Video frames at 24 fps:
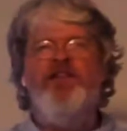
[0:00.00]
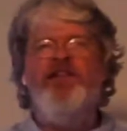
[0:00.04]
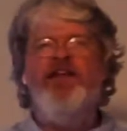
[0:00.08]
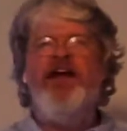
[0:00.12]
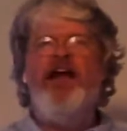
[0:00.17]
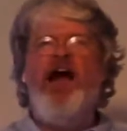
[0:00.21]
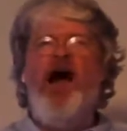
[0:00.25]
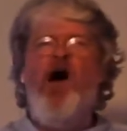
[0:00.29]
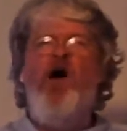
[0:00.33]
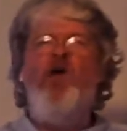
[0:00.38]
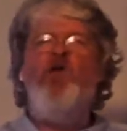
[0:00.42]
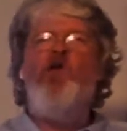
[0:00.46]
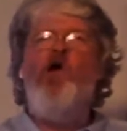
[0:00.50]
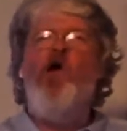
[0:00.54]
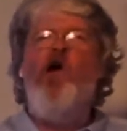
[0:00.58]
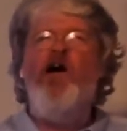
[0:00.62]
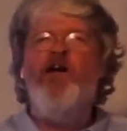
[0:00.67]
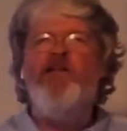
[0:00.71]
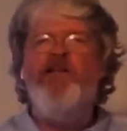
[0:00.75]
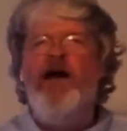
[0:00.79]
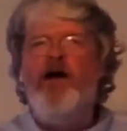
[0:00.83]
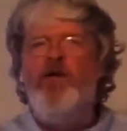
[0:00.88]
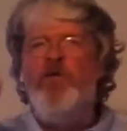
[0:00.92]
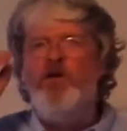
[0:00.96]
you think how
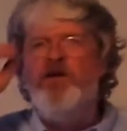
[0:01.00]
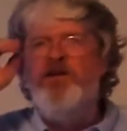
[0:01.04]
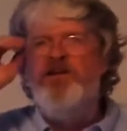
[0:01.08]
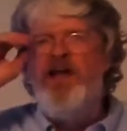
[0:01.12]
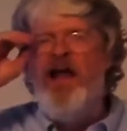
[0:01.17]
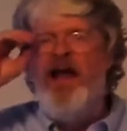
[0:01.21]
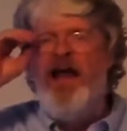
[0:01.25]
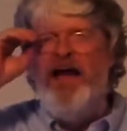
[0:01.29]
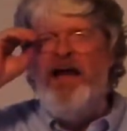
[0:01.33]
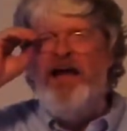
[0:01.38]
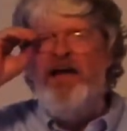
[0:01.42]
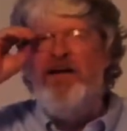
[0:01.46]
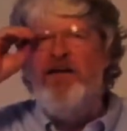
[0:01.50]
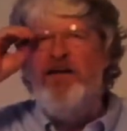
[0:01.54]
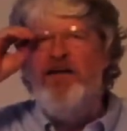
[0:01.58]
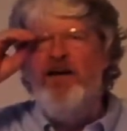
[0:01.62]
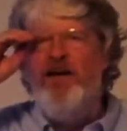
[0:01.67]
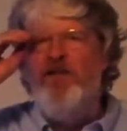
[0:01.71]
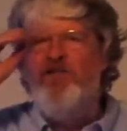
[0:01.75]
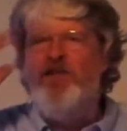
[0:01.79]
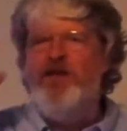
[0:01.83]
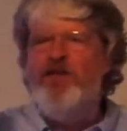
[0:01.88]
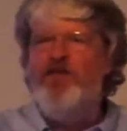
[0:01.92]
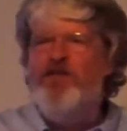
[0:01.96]
long that would take,
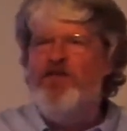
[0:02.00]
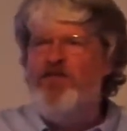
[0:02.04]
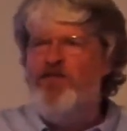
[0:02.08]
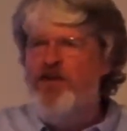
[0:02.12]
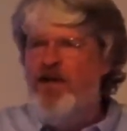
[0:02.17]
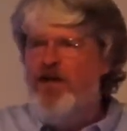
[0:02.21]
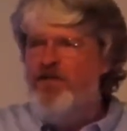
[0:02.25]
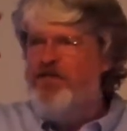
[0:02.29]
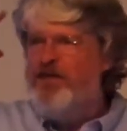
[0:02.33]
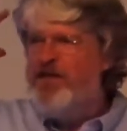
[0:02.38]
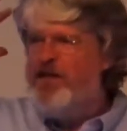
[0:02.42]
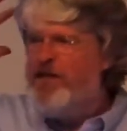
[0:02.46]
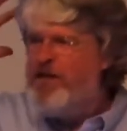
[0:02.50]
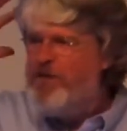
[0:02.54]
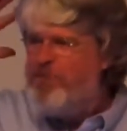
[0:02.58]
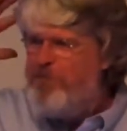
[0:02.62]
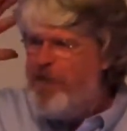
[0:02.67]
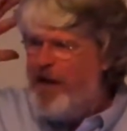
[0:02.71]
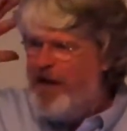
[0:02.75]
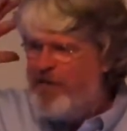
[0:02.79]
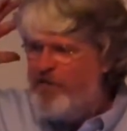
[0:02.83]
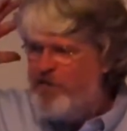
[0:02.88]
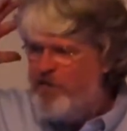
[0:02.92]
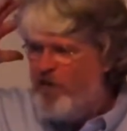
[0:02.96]
if you just if you didn't
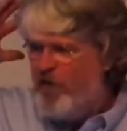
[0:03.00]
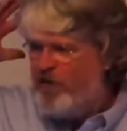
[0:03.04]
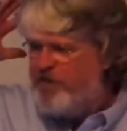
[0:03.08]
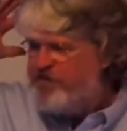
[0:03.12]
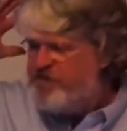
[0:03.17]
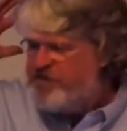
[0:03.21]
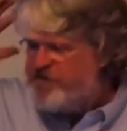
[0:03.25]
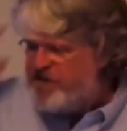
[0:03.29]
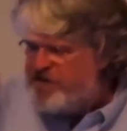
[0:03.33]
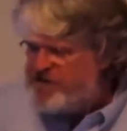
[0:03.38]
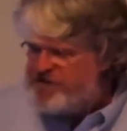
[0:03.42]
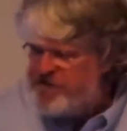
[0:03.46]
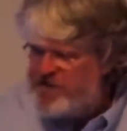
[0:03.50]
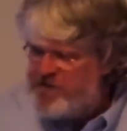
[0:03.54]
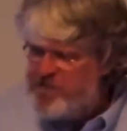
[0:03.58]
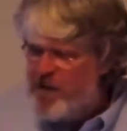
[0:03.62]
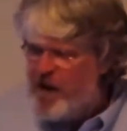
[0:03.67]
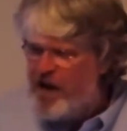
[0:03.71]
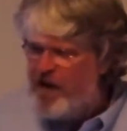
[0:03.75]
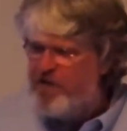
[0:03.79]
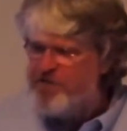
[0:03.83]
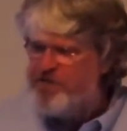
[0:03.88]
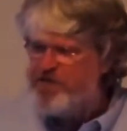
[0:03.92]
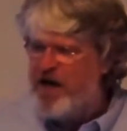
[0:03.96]
make you drive 60
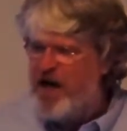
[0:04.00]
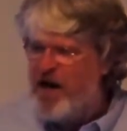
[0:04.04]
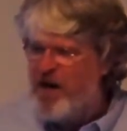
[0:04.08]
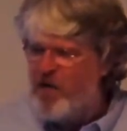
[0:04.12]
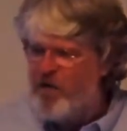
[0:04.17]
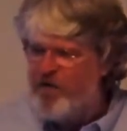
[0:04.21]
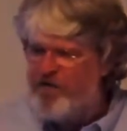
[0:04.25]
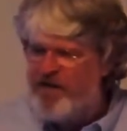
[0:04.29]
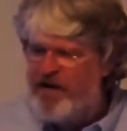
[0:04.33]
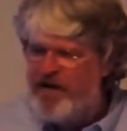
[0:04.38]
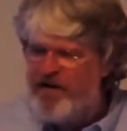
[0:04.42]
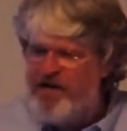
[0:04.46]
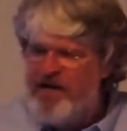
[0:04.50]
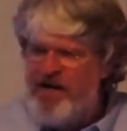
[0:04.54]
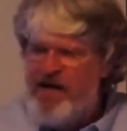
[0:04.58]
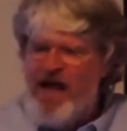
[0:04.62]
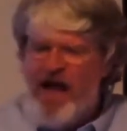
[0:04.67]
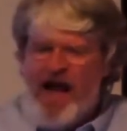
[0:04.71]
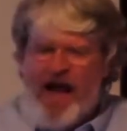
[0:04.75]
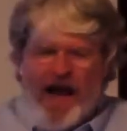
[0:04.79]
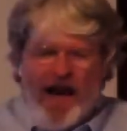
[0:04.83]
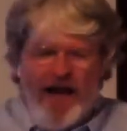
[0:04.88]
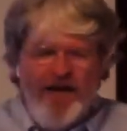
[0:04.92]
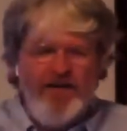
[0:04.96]
miles an hour then,
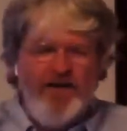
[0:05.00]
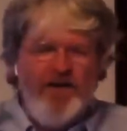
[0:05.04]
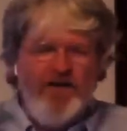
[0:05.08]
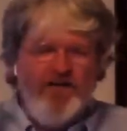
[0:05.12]
and